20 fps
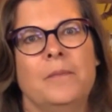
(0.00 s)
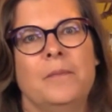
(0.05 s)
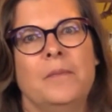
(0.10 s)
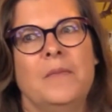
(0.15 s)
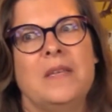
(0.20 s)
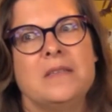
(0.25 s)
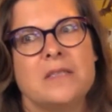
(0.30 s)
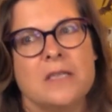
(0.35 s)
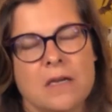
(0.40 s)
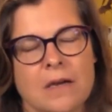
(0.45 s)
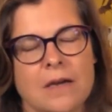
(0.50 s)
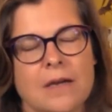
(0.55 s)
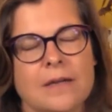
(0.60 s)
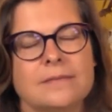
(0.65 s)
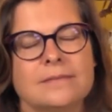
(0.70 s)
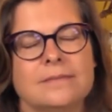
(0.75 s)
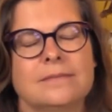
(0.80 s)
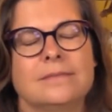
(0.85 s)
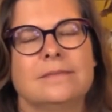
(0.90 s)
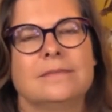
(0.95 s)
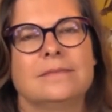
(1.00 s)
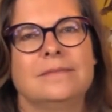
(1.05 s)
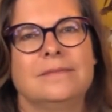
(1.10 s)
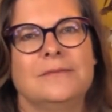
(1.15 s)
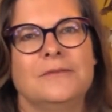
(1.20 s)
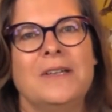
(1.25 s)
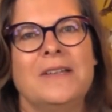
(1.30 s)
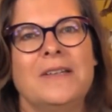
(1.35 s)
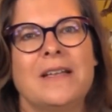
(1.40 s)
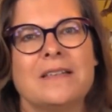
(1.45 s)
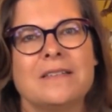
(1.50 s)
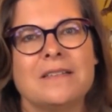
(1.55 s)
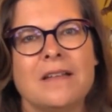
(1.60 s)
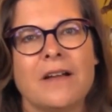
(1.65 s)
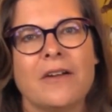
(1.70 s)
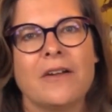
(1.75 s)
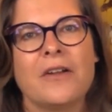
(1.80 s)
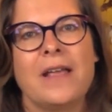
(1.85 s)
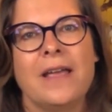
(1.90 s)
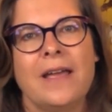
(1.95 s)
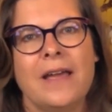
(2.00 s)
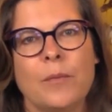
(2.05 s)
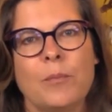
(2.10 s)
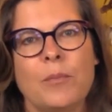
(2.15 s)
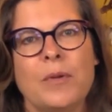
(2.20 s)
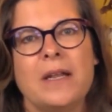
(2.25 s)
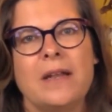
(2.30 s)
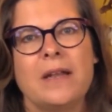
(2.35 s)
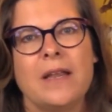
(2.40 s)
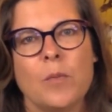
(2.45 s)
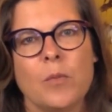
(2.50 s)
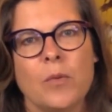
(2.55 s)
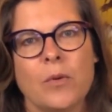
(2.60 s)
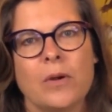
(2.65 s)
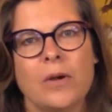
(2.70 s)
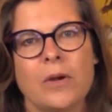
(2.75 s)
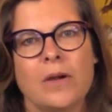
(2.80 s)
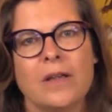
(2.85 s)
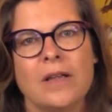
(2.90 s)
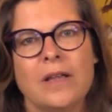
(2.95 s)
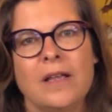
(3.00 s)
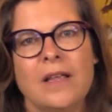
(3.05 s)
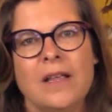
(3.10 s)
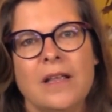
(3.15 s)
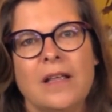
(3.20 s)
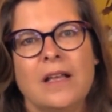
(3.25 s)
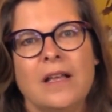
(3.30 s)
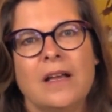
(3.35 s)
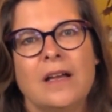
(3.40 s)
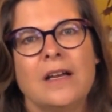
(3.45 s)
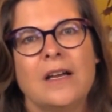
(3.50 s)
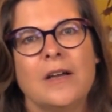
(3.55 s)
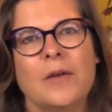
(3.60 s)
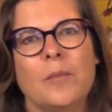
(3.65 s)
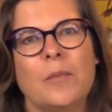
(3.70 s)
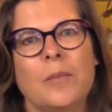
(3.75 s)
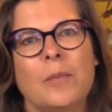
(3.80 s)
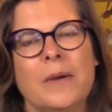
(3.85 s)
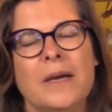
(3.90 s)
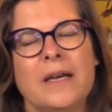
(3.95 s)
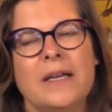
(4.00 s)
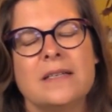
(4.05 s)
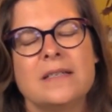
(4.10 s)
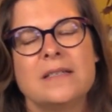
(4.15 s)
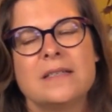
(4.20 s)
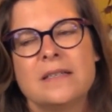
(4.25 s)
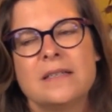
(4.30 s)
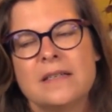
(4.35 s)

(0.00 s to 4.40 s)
He's gone, right? That's not going to happen anymore. But